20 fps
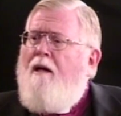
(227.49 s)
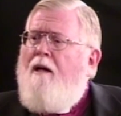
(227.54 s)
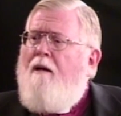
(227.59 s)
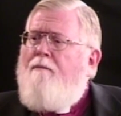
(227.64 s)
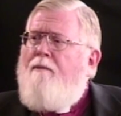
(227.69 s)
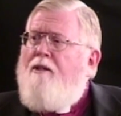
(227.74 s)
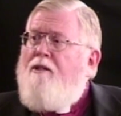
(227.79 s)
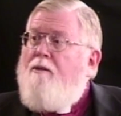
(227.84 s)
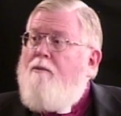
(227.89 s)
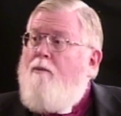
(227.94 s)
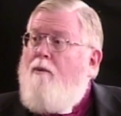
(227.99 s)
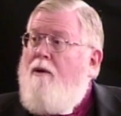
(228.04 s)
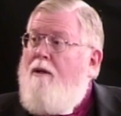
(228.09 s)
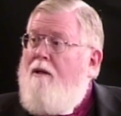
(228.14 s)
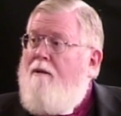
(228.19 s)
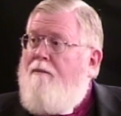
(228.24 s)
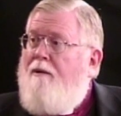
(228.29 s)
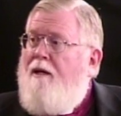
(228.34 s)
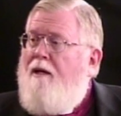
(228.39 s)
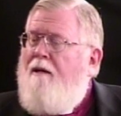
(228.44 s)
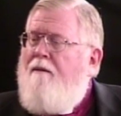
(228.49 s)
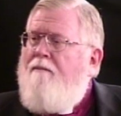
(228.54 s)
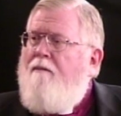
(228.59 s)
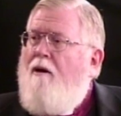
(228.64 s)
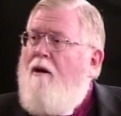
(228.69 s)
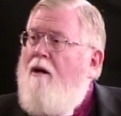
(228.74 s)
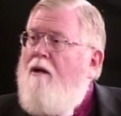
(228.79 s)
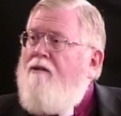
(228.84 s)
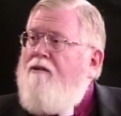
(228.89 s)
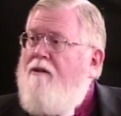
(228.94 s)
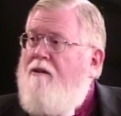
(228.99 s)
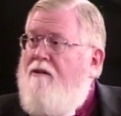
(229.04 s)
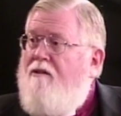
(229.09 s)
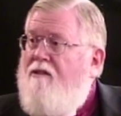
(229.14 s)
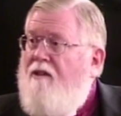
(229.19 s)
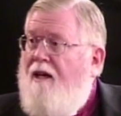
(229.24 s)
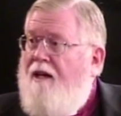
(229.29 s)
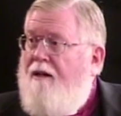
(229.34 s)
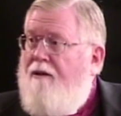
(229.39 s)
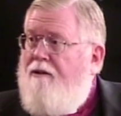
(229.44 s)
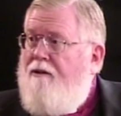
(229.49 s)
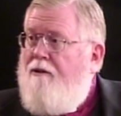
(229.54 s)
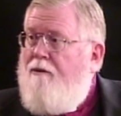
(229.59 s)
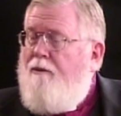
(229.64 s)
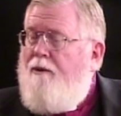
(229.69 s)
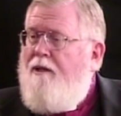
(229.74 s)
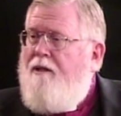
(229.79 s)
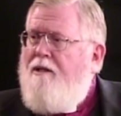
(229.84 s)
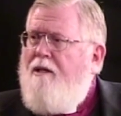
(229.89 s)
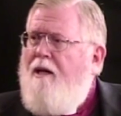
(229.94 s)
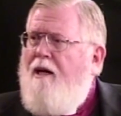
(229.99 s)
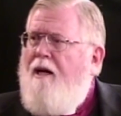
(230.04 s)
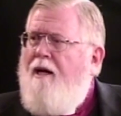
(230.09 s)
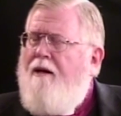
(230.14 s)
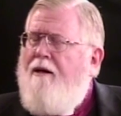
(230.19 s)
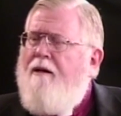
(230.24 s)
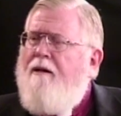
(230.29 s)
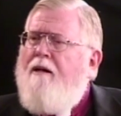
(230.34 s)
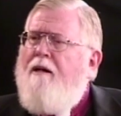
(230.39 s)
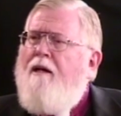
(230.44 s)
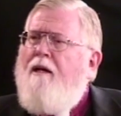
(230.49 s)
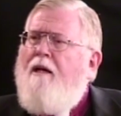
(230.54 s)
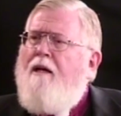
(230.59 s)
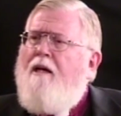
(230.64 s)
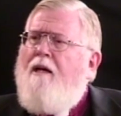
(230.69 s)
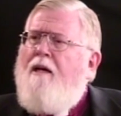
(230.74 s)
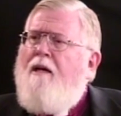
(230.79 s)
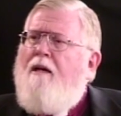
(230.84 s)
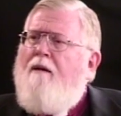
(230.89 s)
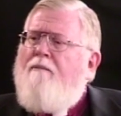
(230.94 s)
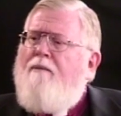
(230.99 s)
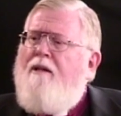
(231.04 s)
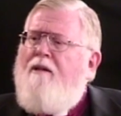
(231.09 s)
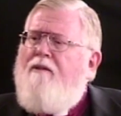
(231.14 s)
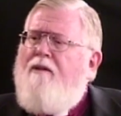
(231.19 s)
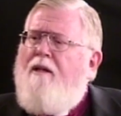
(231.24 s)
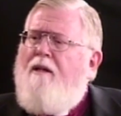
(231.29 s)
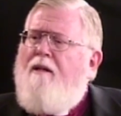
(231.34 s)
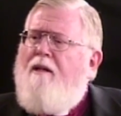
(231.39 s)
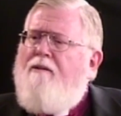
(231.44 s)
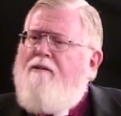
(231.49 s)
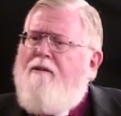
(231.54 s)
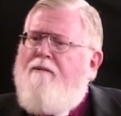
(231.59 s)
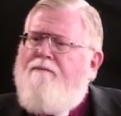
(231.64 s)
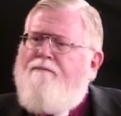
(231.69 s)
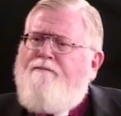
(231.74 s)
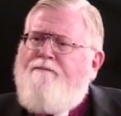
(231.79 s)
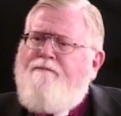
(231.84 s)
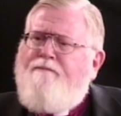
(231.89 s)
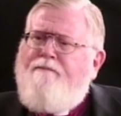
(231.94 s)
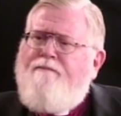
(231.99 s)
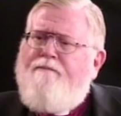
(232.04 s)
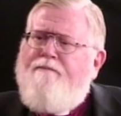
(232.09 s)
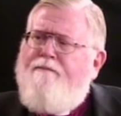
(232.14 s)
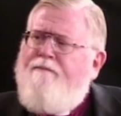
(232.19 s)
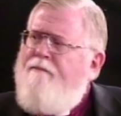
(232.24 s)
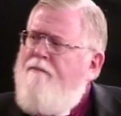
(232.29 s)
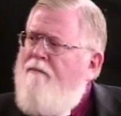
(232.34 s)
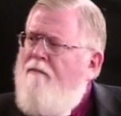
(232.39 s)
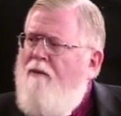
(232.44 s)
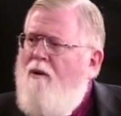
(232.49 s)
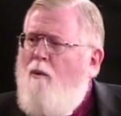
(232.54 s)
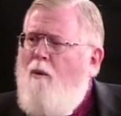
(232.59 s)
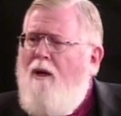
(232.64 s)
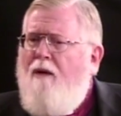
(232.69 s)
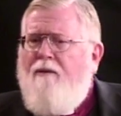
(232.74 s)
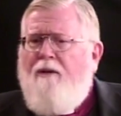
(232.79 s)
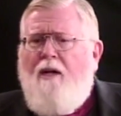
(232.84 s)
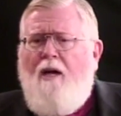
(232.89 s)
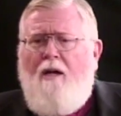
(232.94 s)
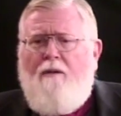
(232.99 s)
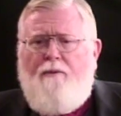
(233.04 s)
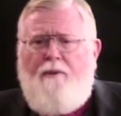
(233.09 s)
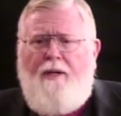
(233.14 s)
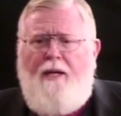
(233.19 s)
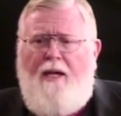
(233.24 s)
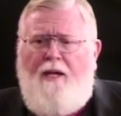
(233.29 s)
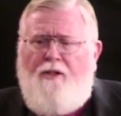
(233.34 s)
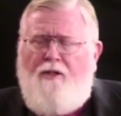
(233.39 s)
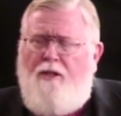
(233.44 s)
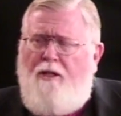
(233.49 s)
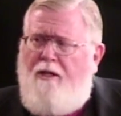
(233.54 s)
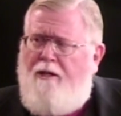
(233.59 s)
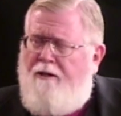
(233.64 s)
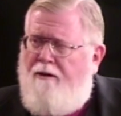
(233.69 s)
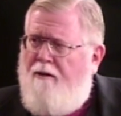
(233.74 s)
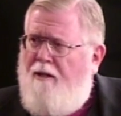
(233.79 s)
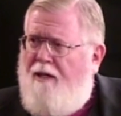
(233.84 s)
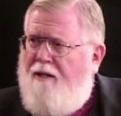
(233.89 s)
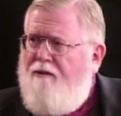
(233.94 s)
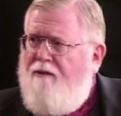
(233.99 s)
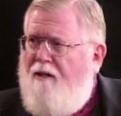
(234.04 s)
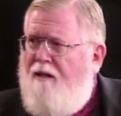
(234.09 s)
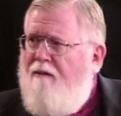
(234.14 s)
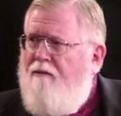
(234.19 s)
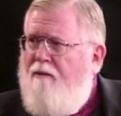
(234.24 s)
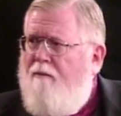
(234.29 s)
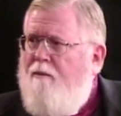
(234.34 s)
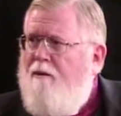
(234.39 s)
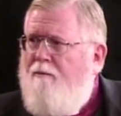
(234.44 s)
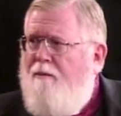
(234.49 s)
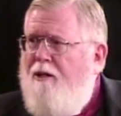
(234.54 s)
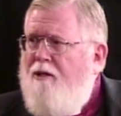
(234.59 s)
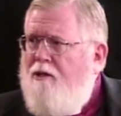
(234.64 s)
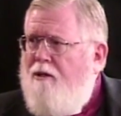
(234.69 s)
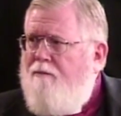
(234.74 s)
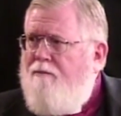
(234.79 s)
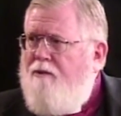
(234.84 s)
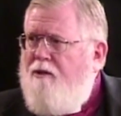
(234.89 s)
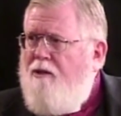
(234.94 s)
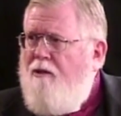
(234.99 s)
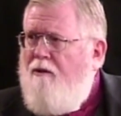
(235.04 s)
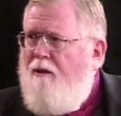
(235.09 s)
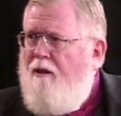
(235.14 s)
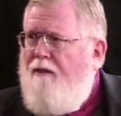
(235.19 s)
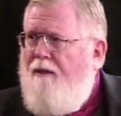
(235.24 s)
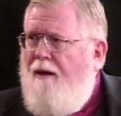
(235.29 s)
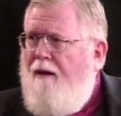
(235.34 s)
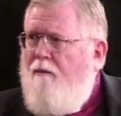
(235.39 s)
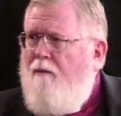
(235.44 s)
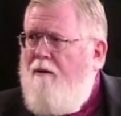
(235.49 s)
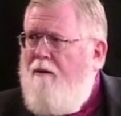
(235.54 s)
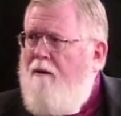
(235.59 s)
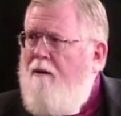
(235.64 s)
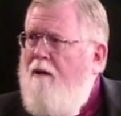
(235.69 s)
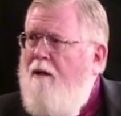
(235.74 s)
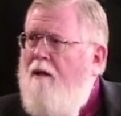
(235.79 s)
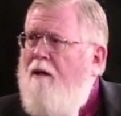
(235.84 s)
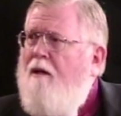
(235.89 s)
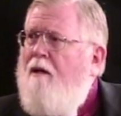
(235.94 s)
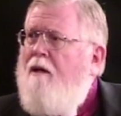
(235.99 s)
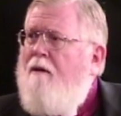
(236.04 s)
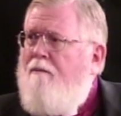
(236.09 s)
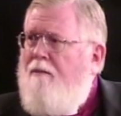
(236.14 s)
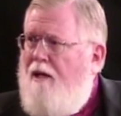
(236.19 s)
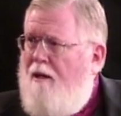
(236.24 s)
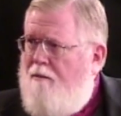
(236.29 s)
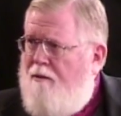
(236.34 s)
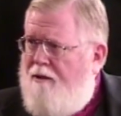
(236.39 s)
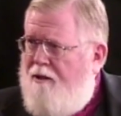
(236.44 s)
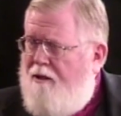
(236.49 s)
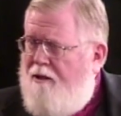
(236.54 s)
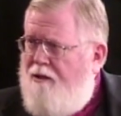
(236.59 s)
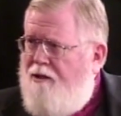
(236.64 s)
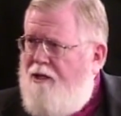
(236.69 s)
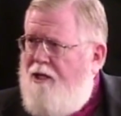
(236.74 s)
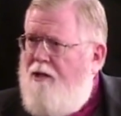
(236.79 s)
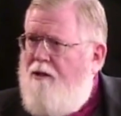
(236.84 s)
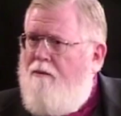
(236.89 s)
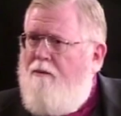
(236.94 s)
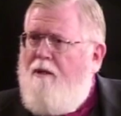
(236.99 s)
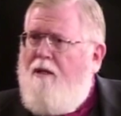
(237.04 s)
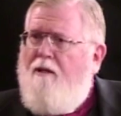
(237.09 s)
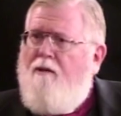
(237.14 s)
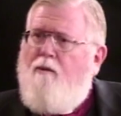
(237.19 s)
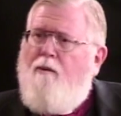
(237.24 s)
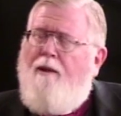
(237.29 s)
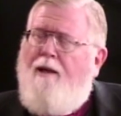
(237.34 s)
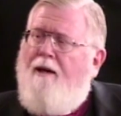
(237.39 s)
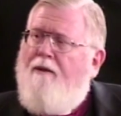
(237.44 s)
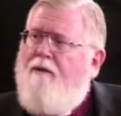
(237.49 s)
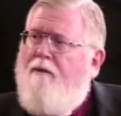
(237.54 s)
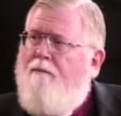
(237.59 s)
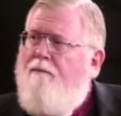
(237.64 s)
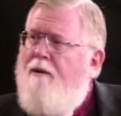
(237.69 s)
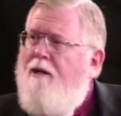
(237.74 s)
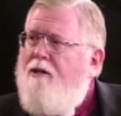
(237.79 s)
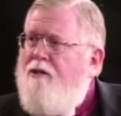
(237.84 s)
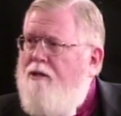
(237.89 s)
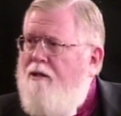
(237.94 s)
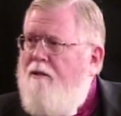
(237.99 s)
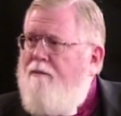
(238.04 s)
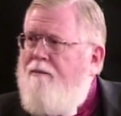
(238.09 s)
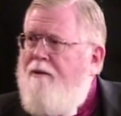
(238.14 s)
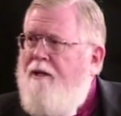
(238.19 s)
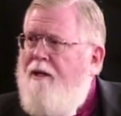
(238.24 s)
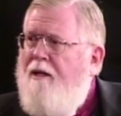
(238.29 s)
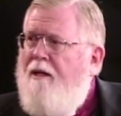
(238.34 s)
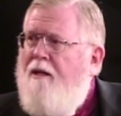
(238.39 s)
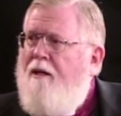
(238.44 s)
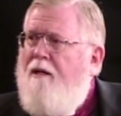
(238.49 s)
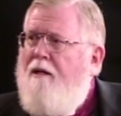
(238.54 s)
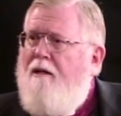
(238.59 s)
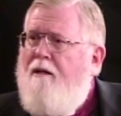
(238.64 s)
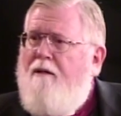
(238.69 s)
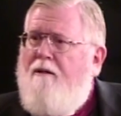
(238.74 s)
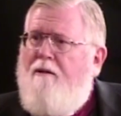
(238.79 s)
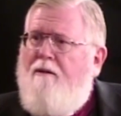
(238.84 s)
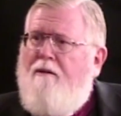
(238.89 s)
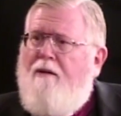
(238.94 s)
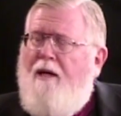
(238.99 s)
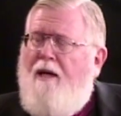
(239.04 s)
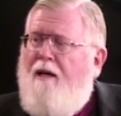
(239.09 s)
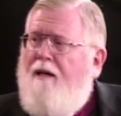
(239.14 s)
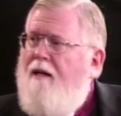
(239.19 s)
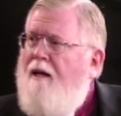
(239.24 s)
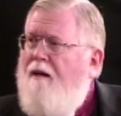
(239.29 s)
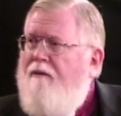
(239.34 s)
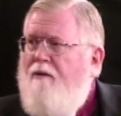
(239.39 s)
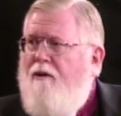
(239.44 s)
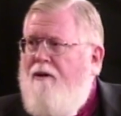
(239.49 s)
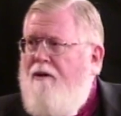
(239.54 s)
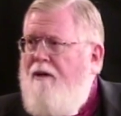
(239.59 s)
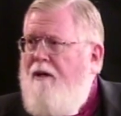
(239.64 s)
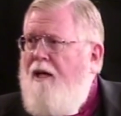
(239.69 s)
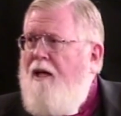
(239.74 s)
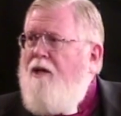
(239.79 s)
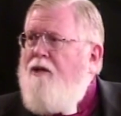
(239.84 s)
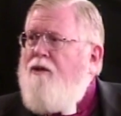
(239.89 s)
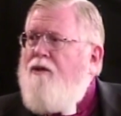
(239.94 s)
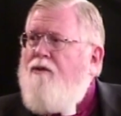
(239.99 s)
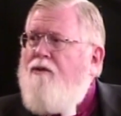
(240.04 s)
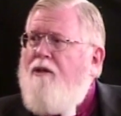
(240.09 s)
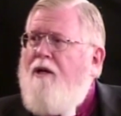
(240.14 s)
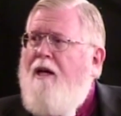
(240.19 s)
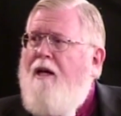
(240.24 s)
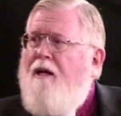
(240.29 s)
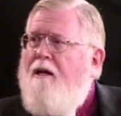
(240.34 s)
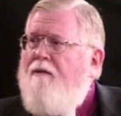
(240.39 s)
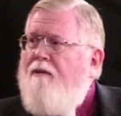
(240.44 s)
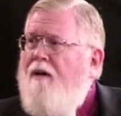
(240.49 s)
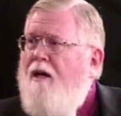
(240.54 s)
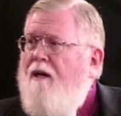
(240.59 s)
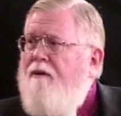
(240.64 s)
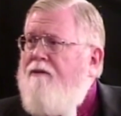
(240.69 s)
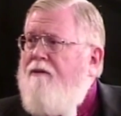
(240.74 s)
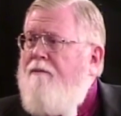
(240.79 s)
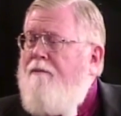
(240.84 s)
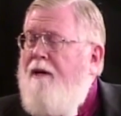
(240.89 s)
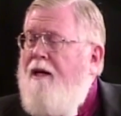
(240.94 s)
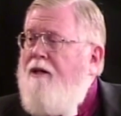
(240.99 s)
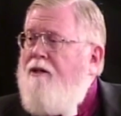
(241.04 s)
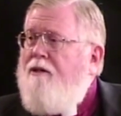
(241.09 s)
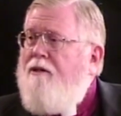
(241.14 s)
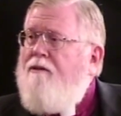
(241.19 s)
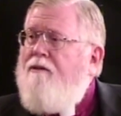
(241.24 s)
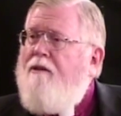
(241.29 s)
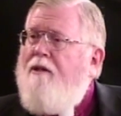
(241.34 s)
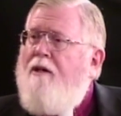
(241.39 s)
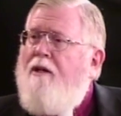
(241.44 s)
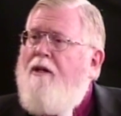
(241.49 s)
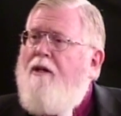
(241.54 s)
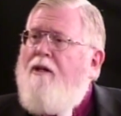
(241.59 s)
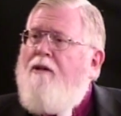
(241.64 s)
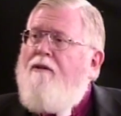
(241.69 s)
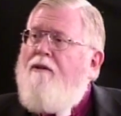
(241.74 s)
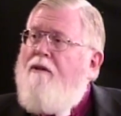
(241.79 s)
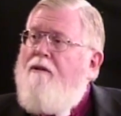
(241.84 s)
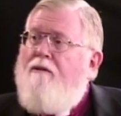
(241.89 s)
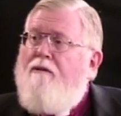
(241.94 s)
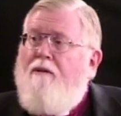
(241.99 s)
Bishop Willoughby, also decided to retire. But he said, listen, we have a congregation here. Let's give them a bishop so that they will be able to continue, because without the bishop, you can't have ordinations, you can't have confirmations. So it's